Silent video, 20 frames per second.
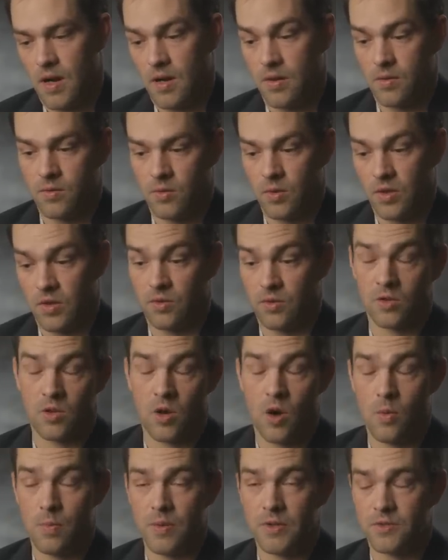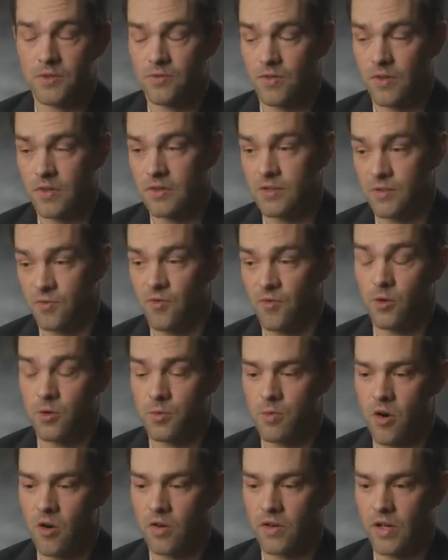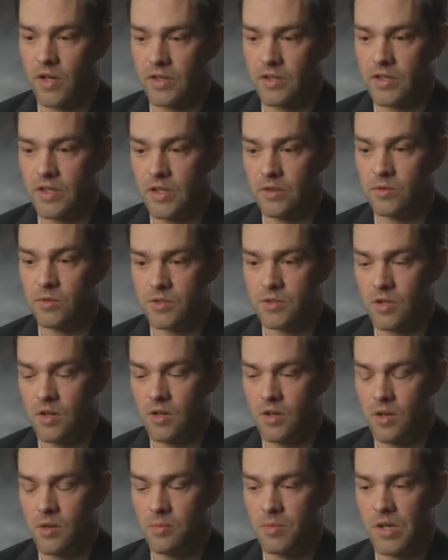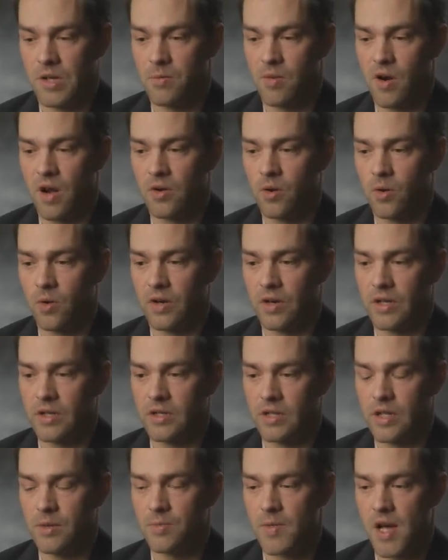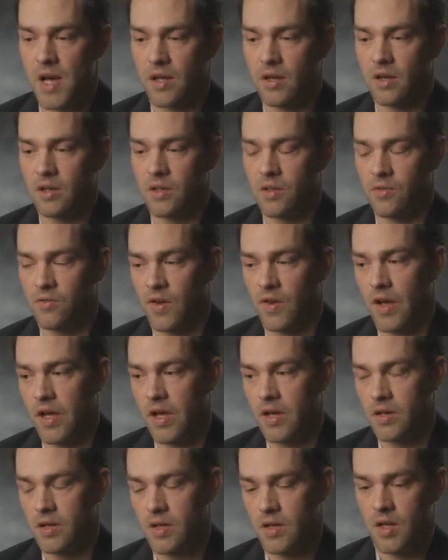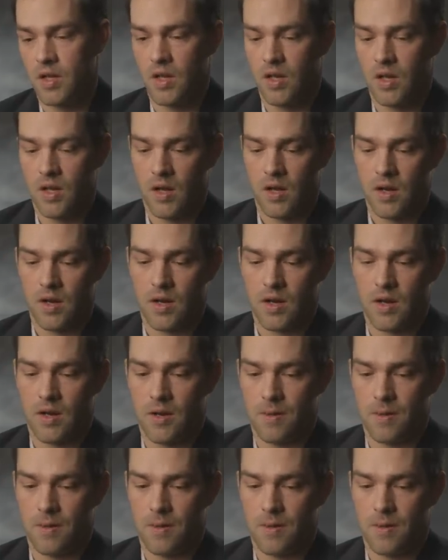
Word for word: with Copus for his Mark 19 was a big priority to keep that gun in the fight. Like